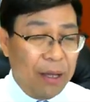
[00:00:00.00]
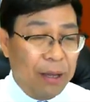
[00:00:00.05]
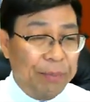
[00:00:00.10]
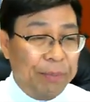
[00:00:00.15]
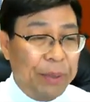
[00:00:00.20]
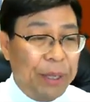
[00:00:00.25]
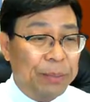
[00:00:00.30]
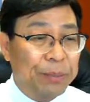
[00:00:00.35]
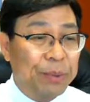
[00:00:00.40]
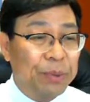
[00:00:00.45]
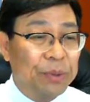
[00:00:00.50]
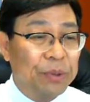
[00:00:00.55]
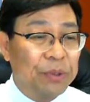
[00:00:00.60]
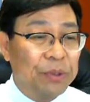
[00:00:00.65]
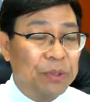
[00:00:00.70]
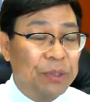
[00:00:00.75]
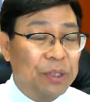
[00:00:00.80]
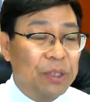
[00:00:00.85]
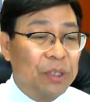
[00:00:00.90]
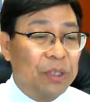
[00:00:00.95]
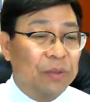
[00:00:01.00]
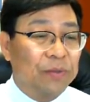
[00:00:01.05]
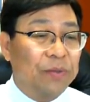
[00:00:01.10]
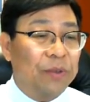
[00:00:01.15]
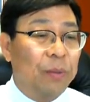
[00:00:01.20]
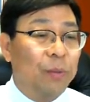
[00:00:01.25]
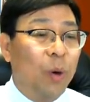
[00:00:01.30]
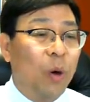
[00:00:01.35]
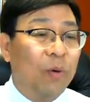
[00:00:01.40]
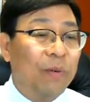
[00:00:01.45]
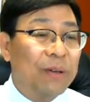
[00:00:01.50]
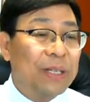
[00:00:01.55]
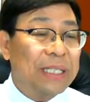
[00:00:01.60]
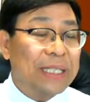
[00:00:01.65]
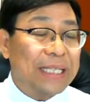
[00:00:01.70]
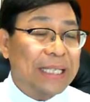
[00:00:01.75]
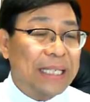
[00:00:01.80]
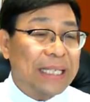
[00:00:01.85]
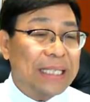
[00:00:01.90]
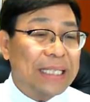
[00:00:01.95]
people from
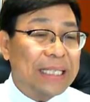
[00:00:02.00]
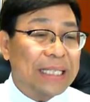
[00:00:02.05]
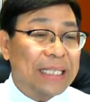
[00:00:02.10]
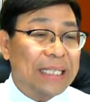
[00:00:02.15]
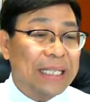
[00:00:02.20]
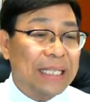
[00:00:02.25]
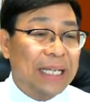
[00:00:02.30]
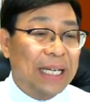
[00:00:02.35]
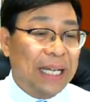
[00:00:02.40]
overseas,